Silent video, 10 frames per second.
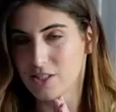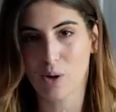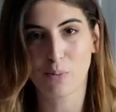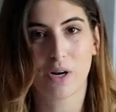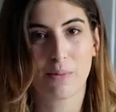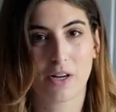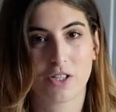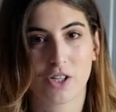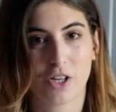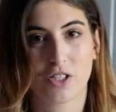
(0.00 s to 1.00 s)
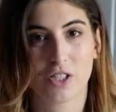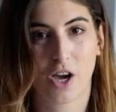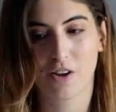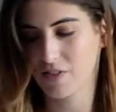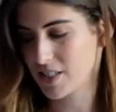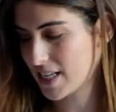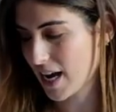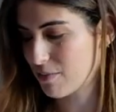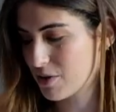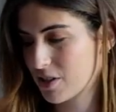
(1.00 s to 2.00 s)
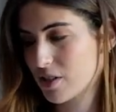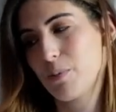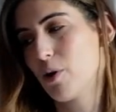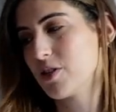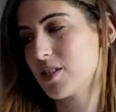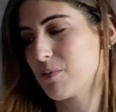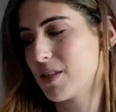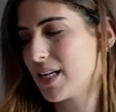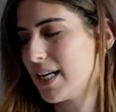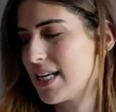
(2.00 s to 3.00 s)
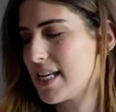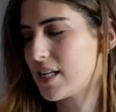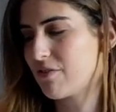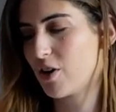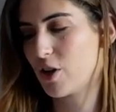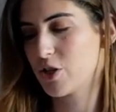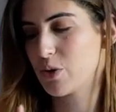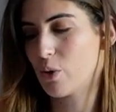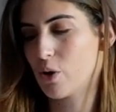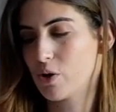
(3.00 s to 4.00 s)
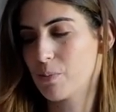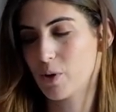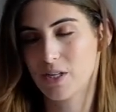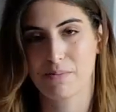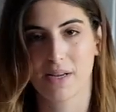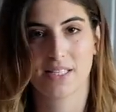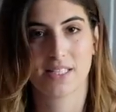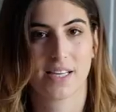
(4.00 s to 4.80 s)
So I'm pretty much good to go for the day. I'm just going to put on some of the Clinique Virtue Oil Body Mist.